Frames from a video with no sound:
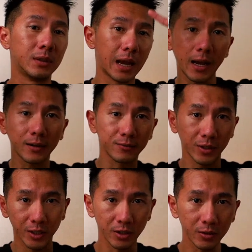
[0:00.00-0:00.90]
that
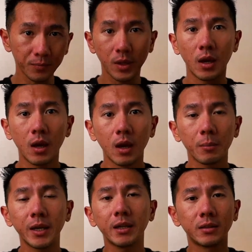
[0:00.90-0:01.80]
video,
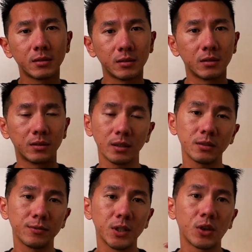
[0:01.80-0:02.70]
but in
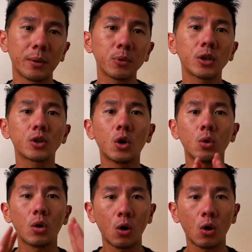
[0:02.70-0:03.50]
this video I'm going to go